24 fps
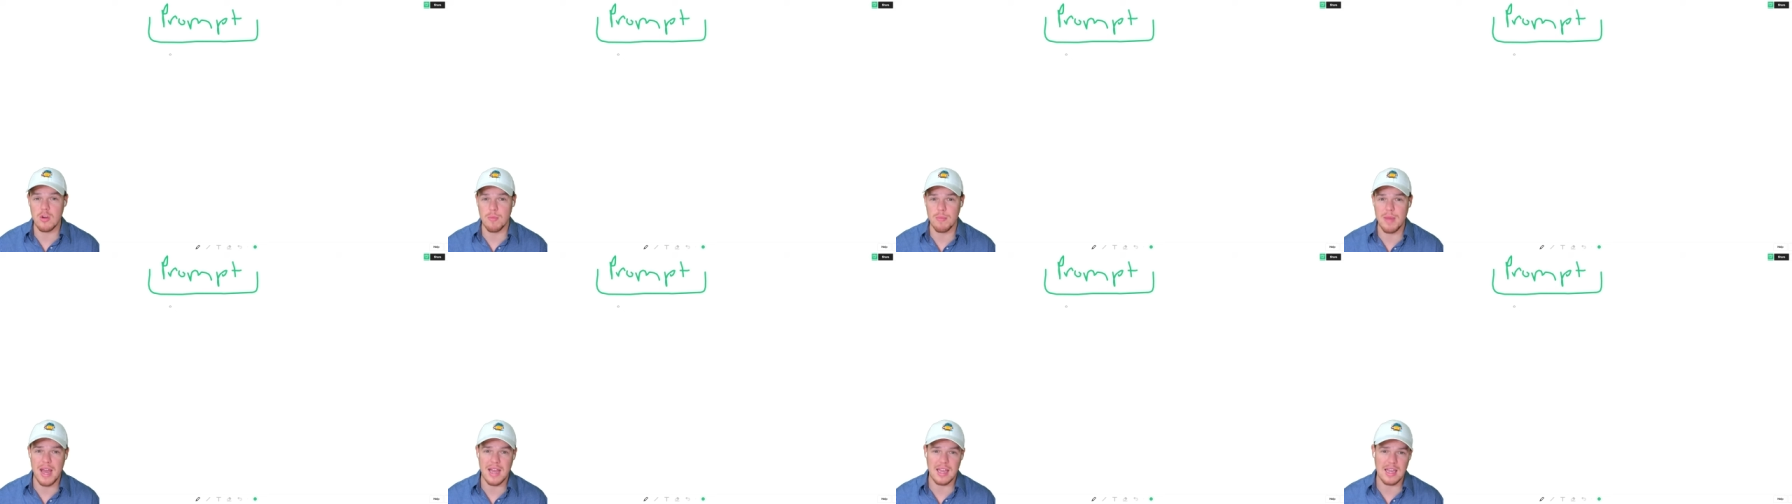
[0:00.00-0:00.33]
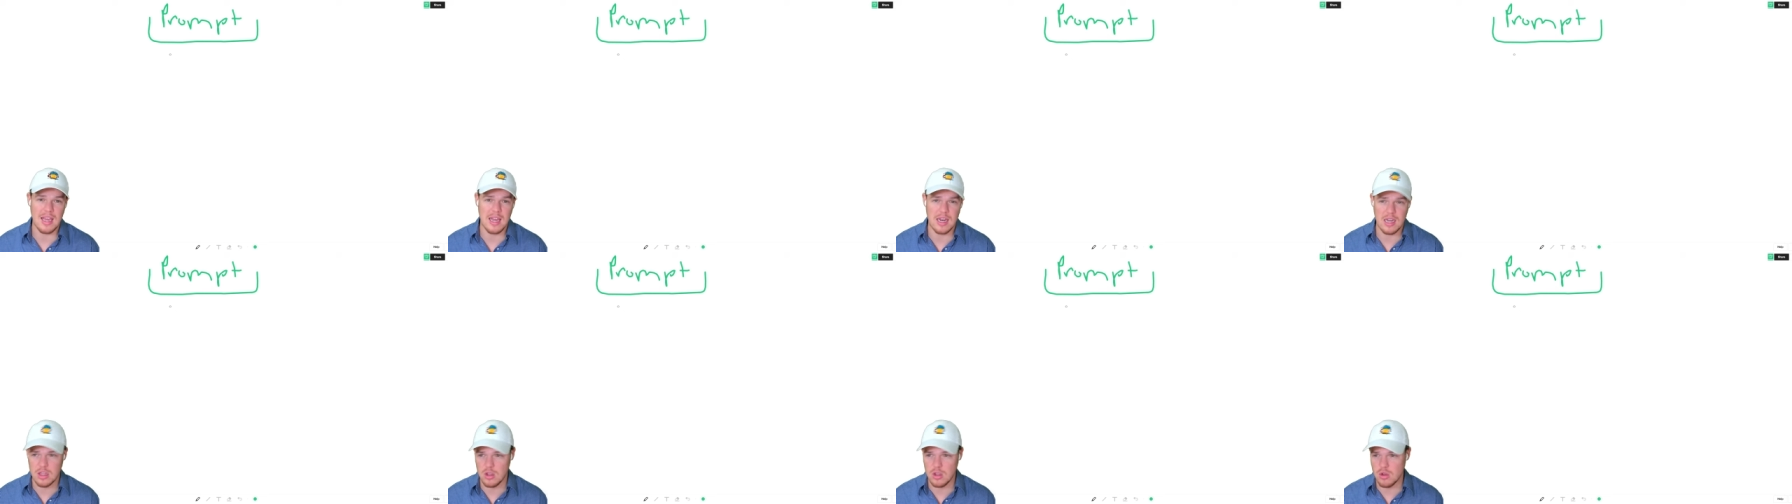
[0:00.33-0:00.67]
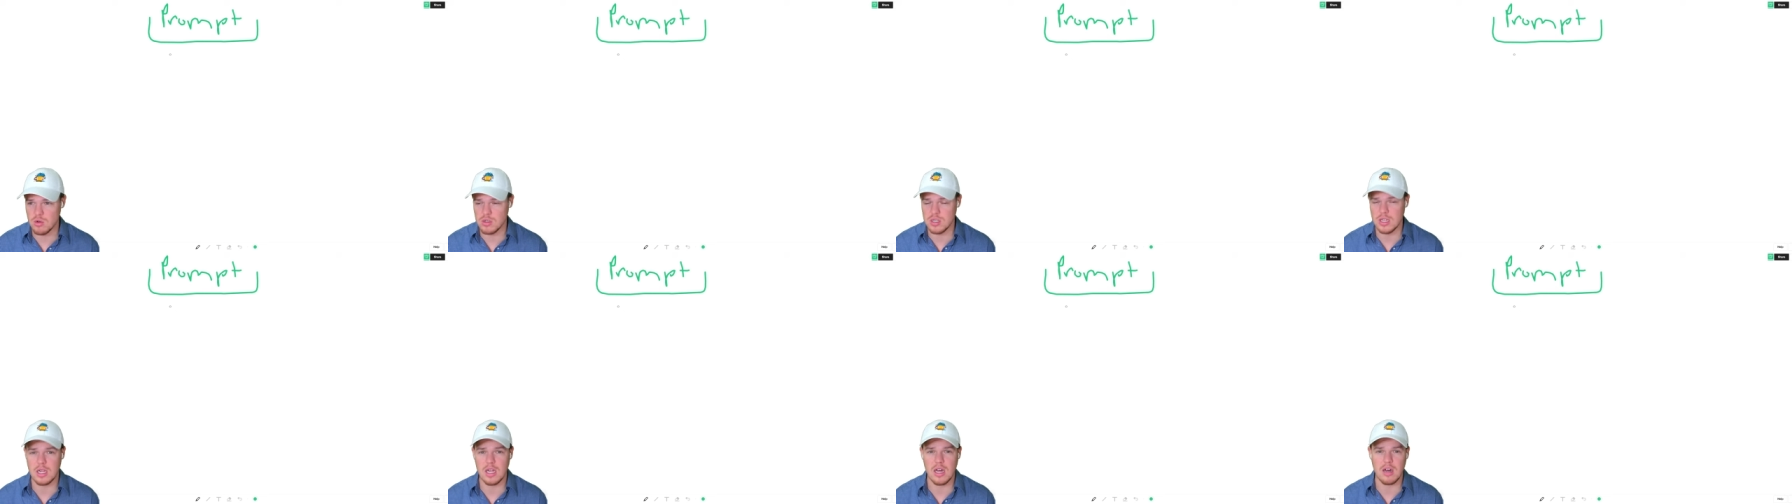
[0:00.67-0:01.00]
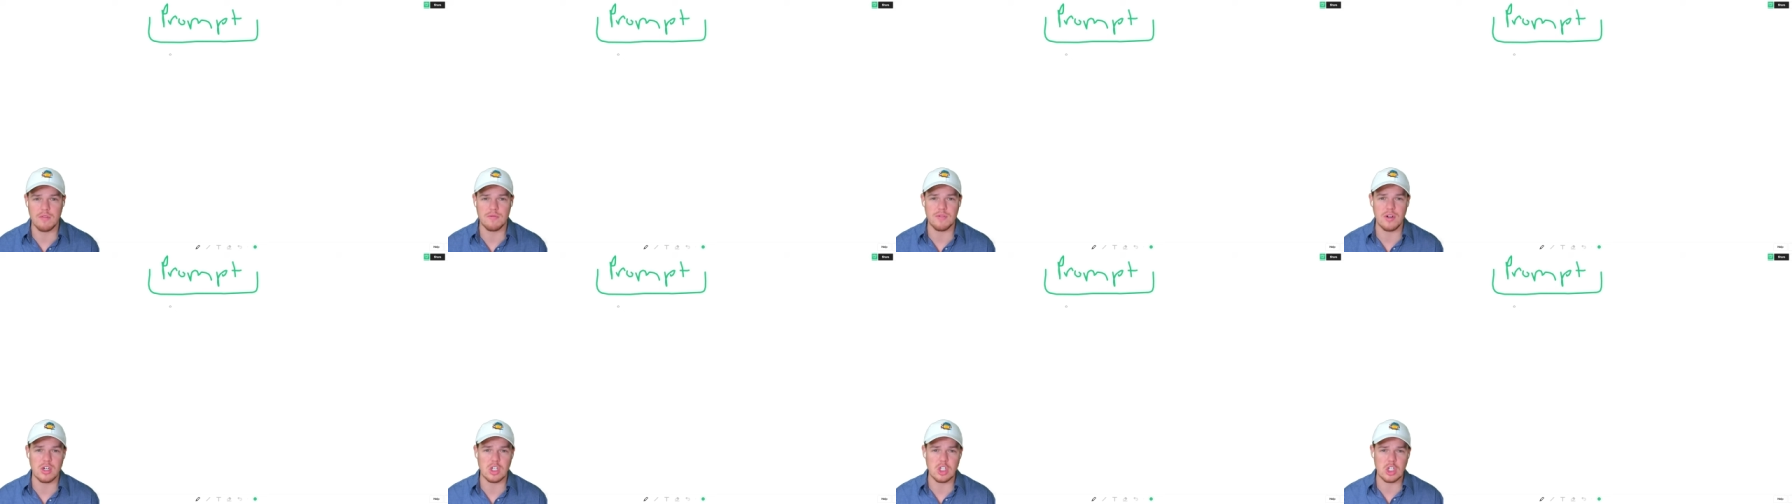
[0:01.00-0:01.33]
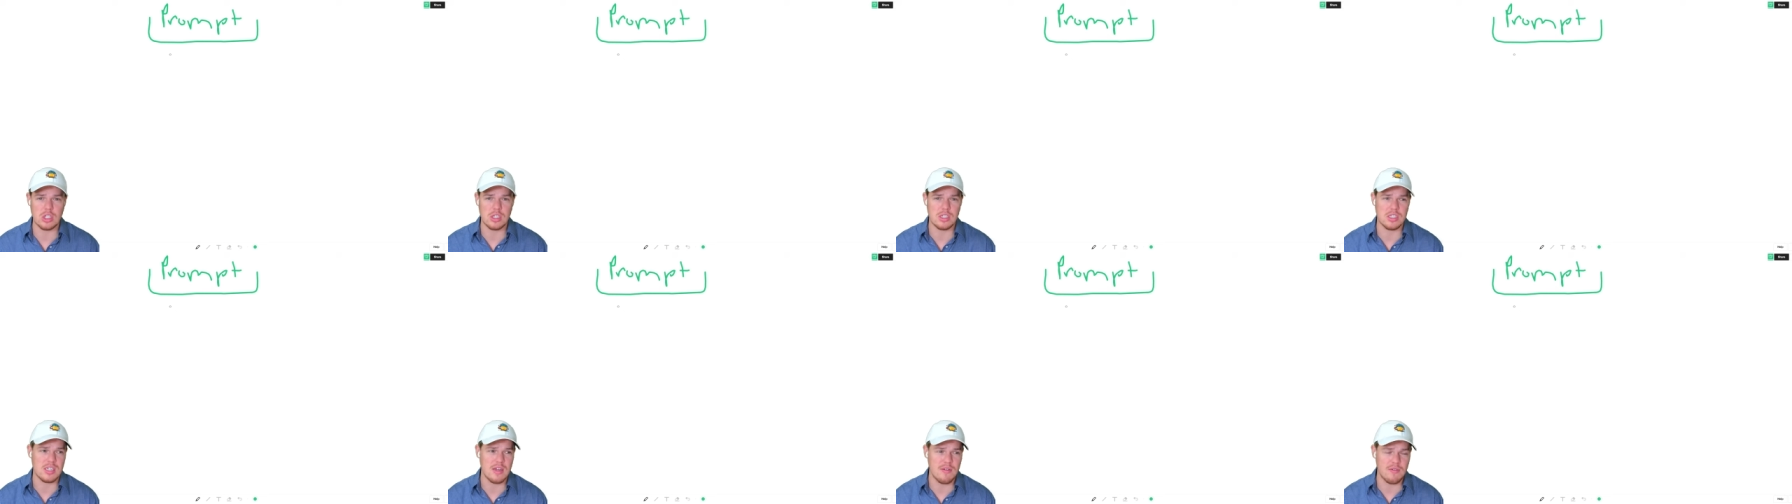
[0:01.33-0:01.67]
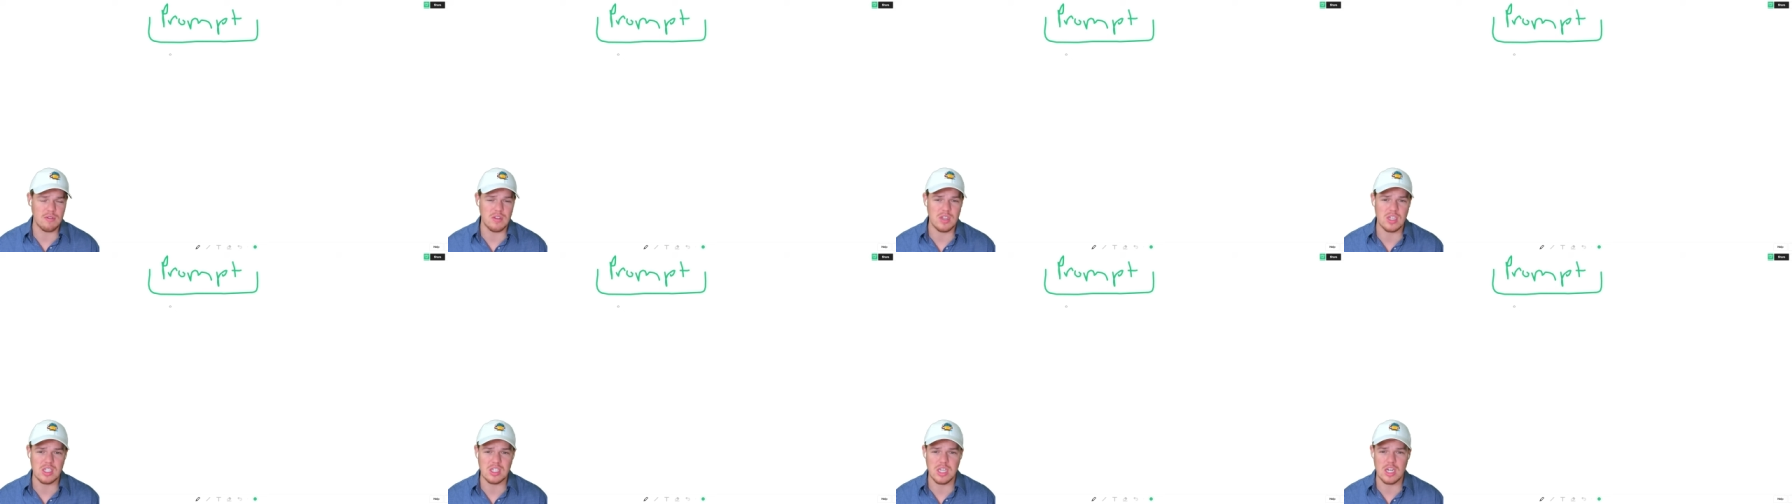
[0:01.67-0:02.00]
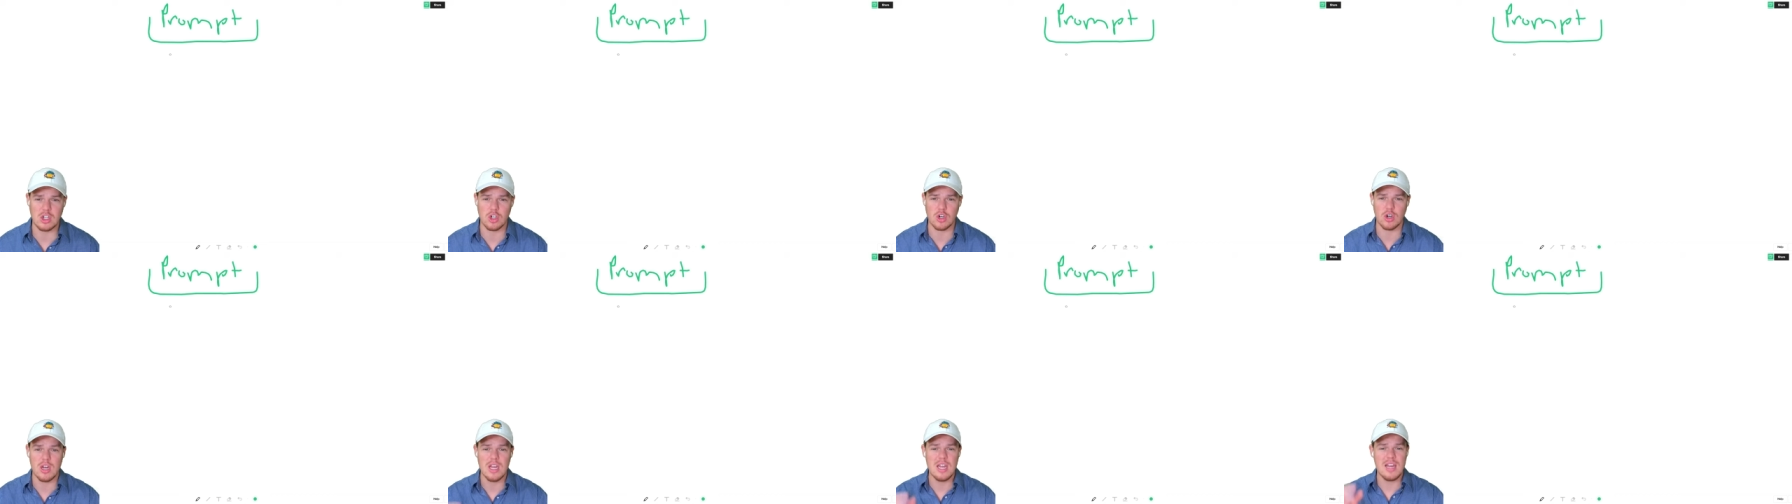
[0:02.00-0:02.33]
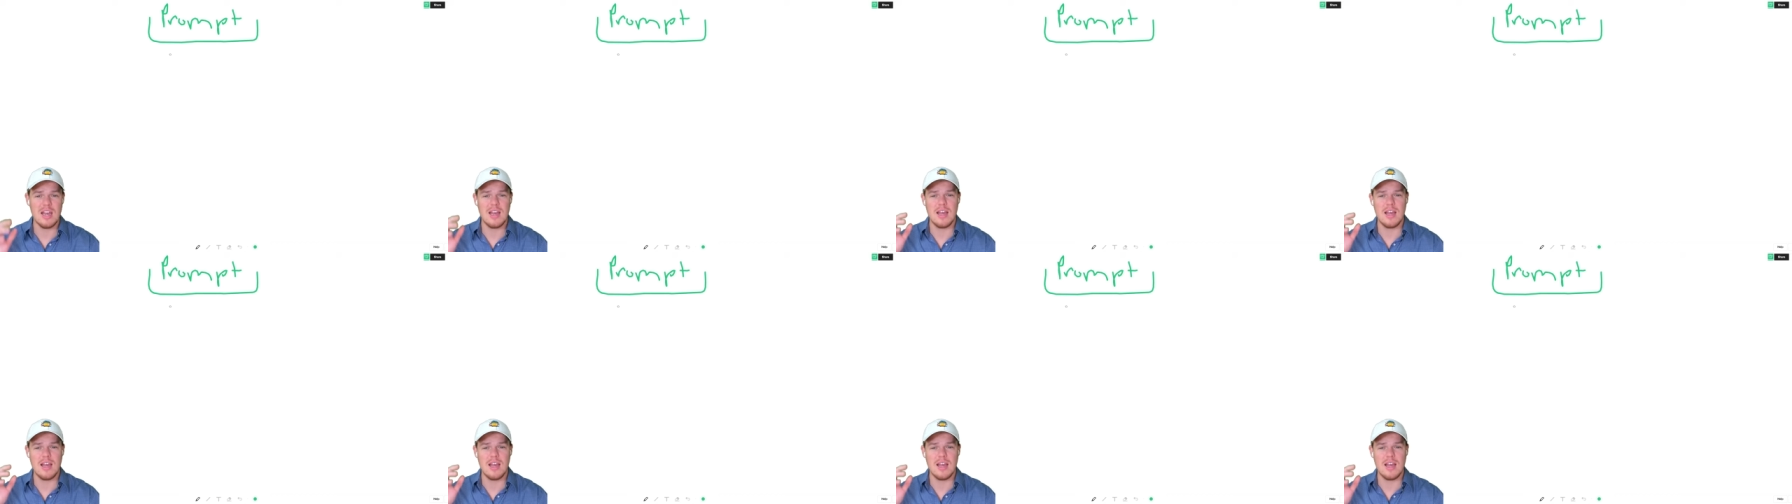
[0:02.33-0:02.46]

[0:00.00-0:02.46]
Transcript: backend and using cloud functions and stuff of this nature.